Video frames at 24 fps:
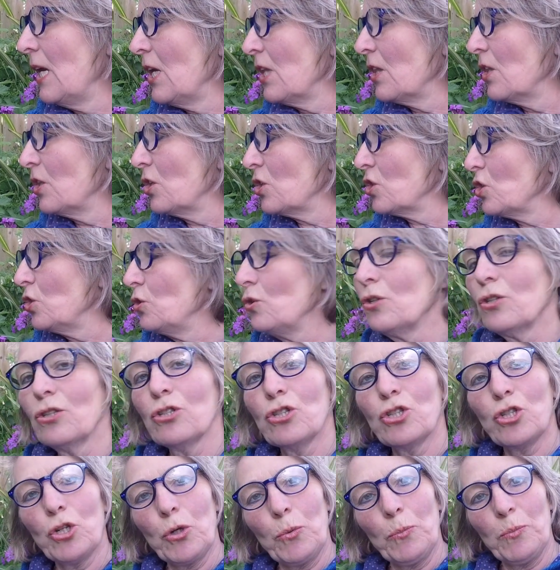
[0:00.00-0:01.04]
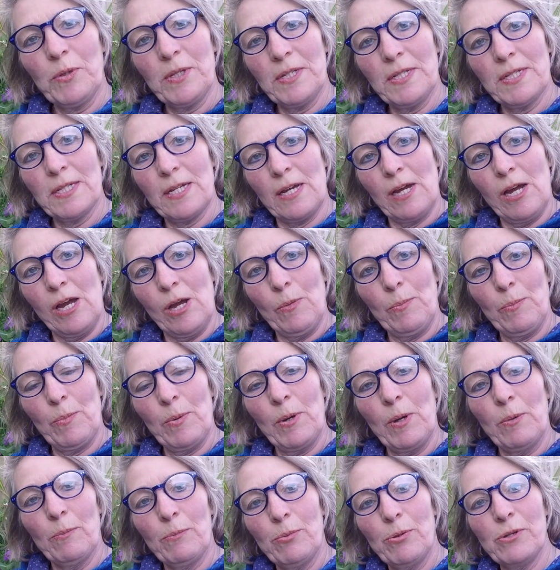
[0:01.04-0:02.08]
that you can chop this up,
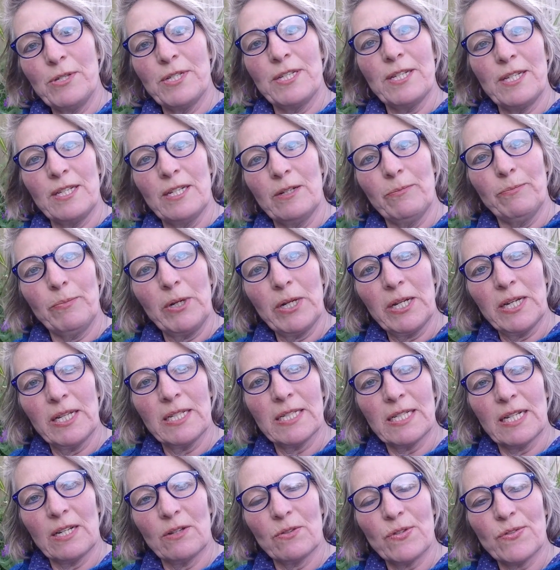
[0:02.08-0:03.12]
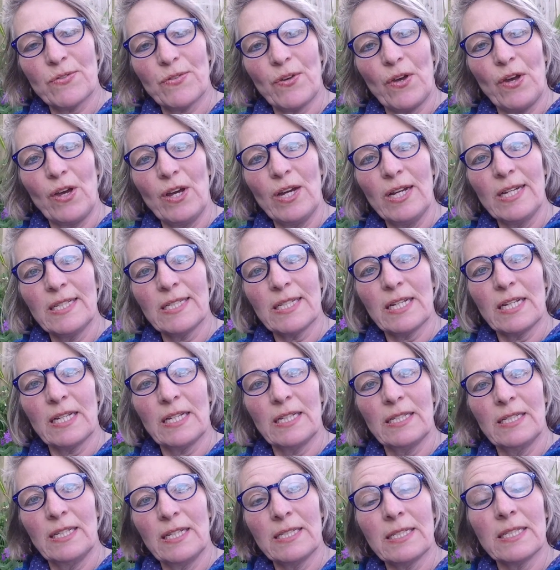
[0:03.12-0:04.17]
put it in a bucket outside
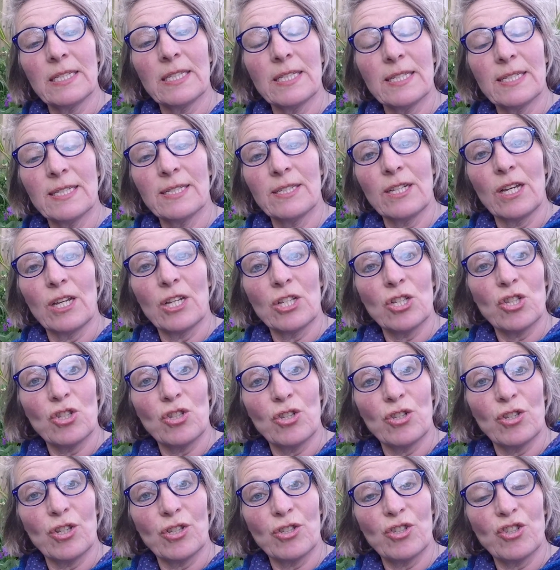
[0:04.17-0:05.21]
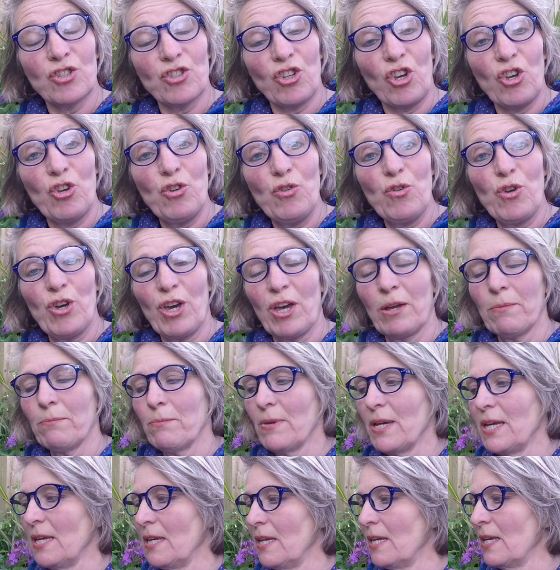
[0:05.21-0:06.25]
and let it soak and
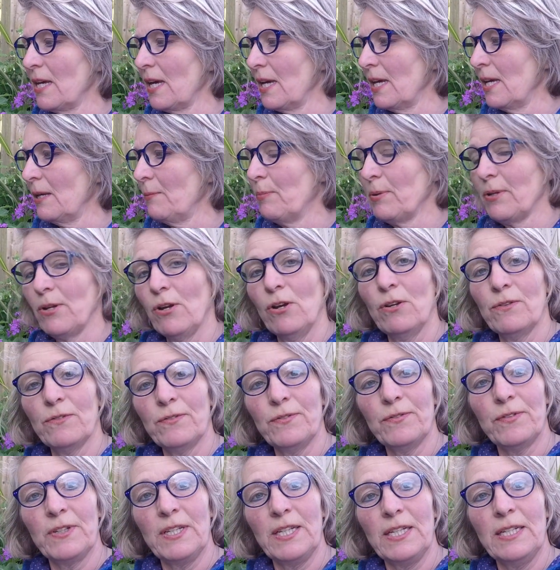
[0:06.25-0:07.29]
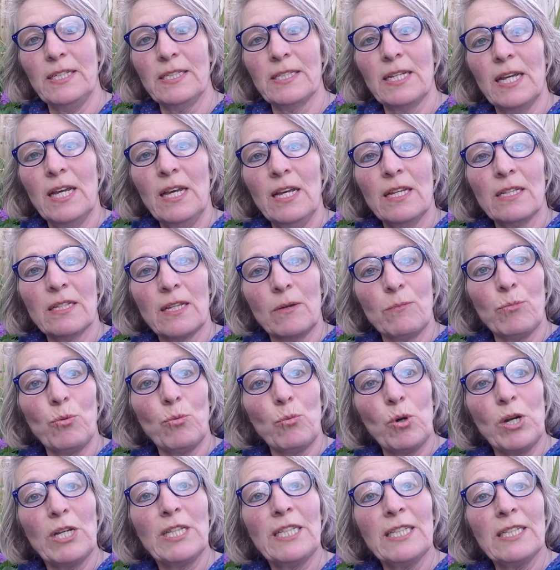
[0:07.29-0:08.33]
make a plant feed. Number
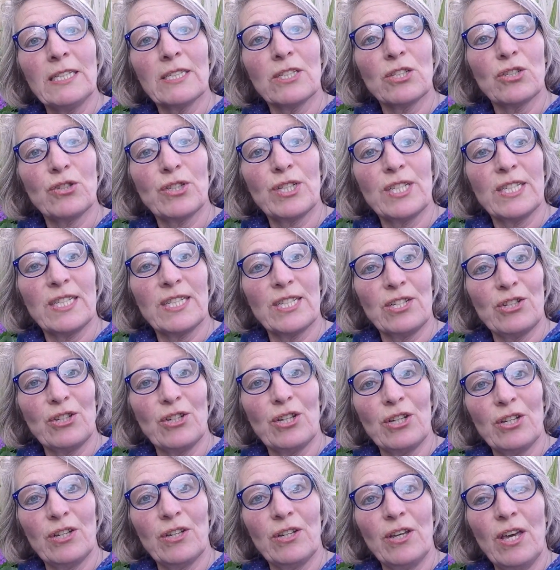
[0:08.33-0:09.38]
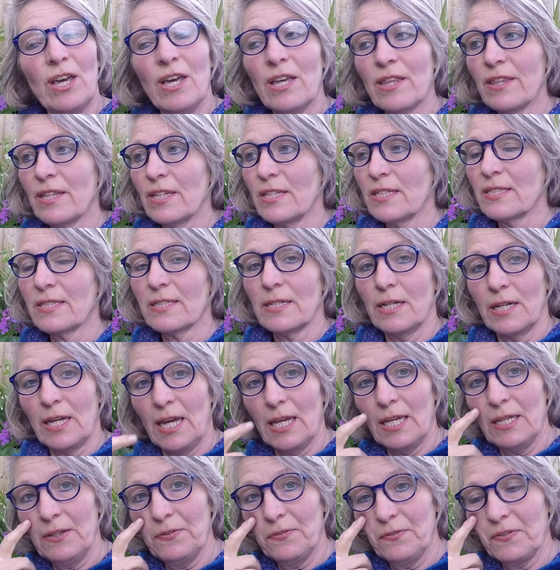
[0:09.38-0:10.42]
one, to deter things like
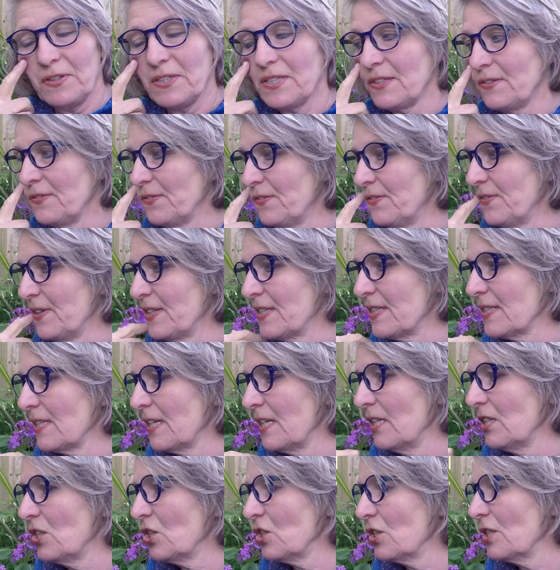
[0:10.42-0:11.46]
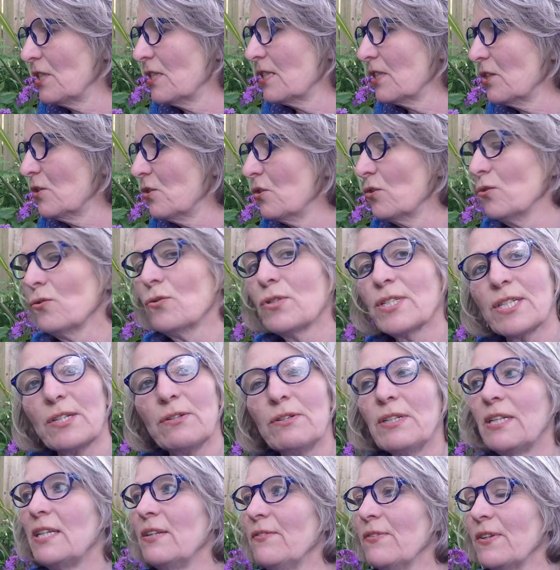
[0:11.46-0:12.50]
aphid infestations. You can also
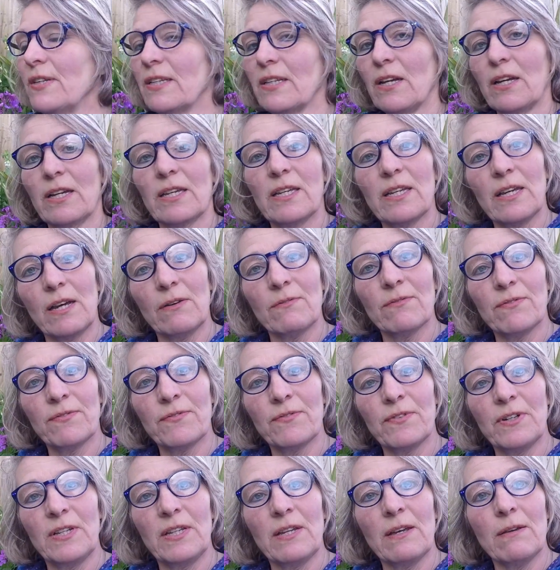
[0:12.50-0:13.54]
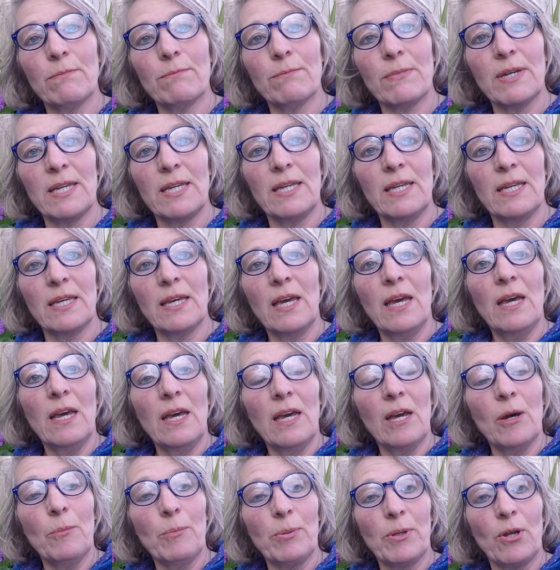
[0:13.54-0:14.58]
leave it like comfrey and make
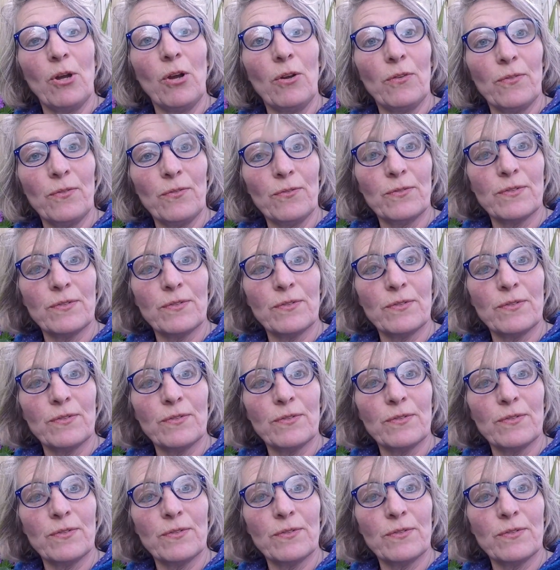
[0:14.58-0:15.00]
a plant